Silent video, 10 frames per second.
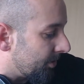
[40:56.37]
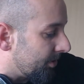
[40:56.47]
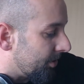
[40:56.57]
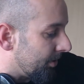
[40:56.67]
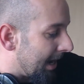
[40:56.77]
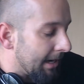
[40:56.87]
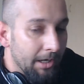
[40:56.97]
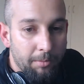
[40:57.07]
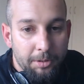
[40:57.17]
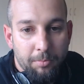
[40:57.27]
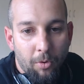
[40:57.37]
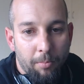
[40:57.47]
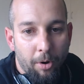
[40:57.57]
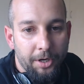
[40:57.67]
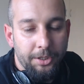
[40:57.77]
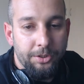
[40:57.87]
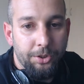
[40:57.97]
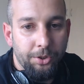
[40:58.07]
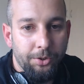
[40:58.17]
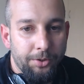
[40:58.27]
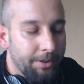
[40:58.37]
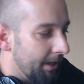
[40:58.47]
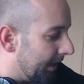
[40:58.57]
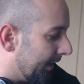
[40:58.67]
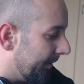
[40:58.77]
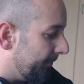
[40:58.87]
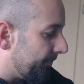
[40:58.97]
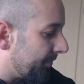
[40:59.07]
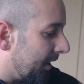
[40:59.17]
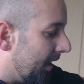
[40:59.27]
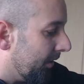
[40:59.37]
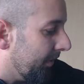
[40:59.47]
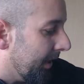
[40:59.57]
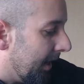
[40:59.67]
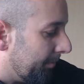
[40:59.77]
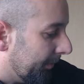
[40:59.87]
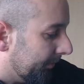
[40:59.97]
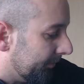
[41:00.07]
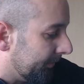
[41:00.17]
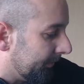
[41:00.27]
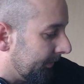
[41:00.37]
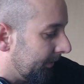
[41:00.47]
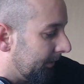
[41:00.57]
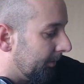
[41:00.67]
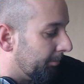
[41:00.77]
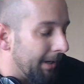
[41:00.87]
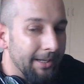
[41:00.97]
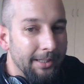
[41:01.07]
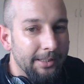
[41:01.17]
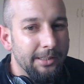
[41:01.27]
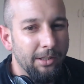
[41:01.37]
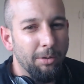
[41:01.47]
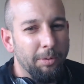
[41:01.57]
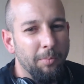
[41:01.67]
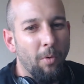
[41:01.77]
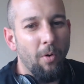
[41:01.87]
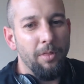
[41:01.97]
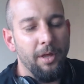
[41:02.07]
to add a little bit more body to a green apple. But it is a little bit more on